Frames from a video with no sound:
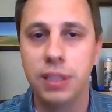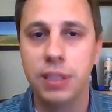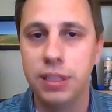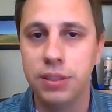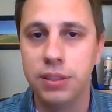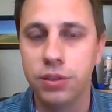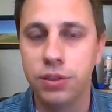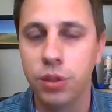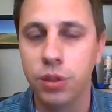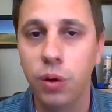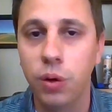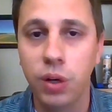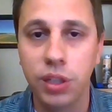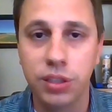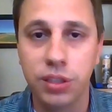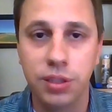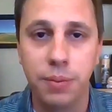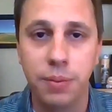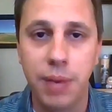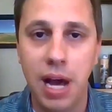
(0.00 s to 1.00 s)
these
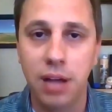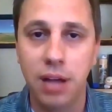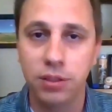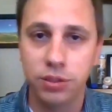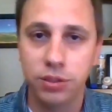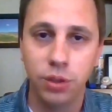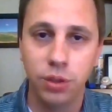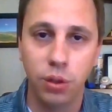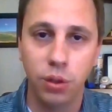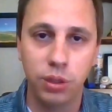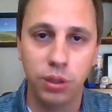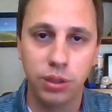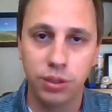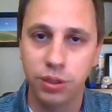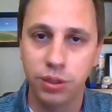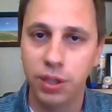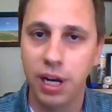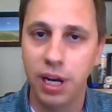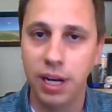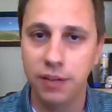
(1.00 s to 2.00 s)
stories about
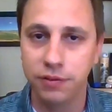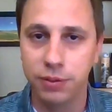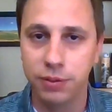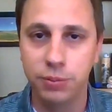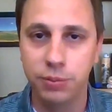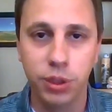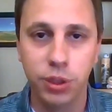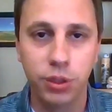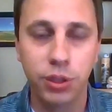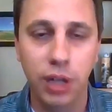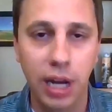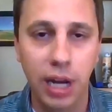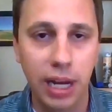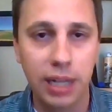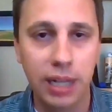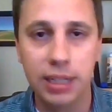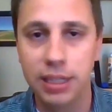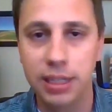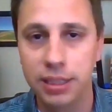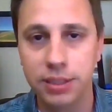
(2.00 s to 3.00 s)
stolen grain from
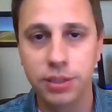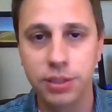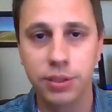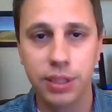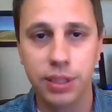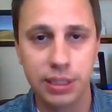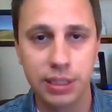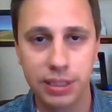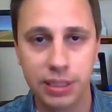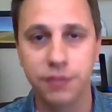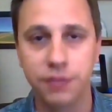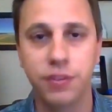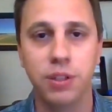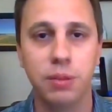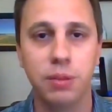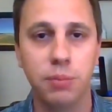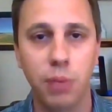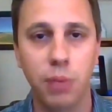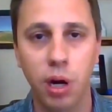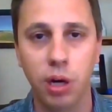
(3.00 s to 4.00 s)
Ukraine entering
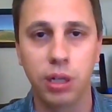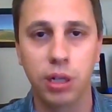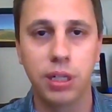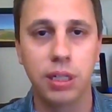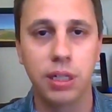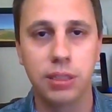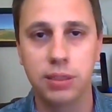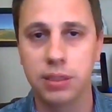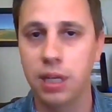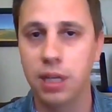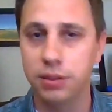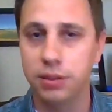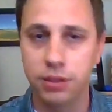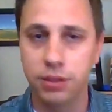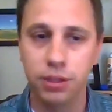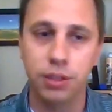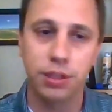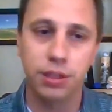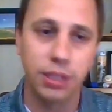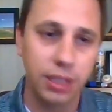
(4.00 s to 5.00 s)
different markets like
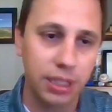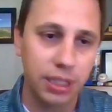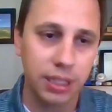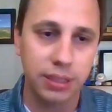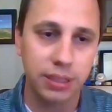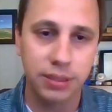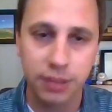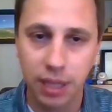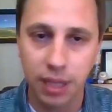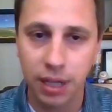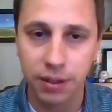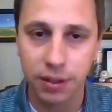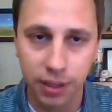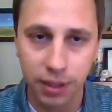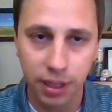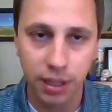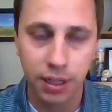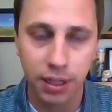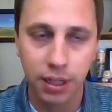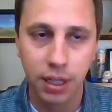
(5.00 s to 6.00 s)
Turkey,
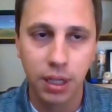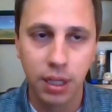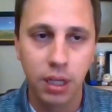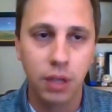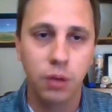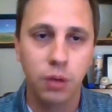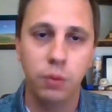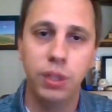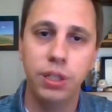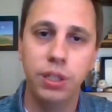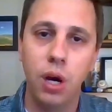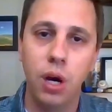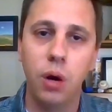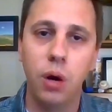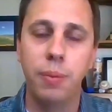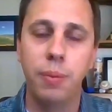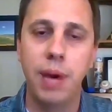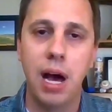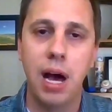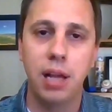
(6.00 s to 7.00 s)
etc. We
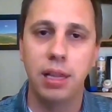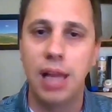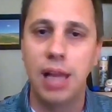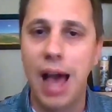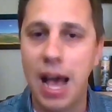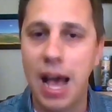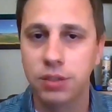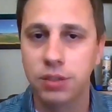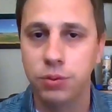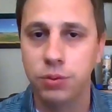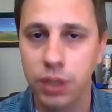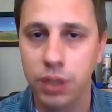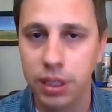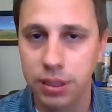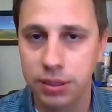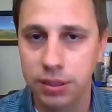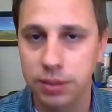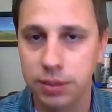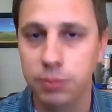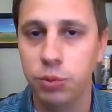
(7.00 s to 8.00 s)
know about last
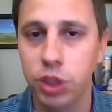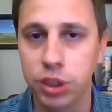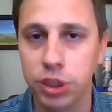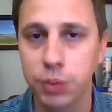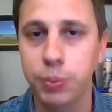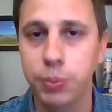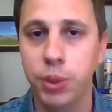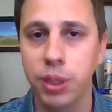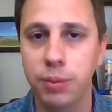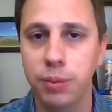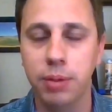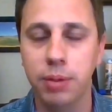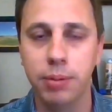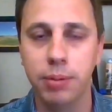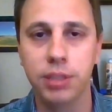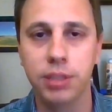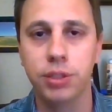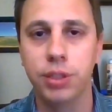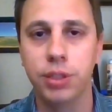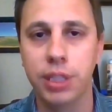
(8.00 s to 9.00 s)
week some risk
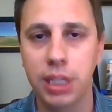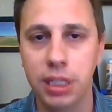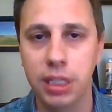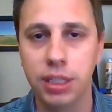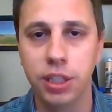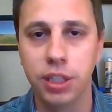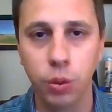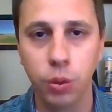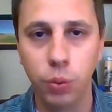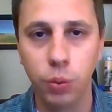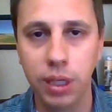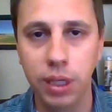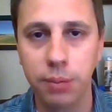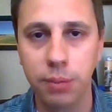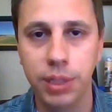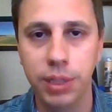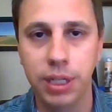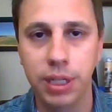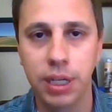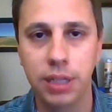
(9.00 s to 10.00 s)
premium entering into the
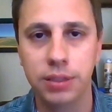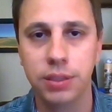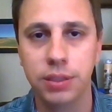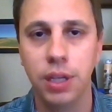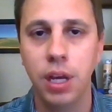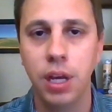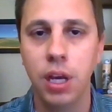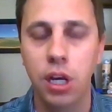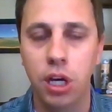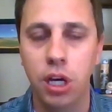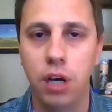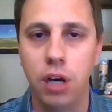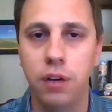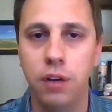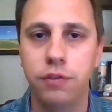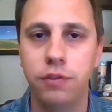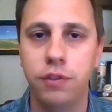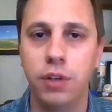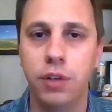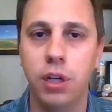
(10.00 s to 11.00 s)
wheat because
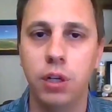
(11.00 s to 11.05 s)
of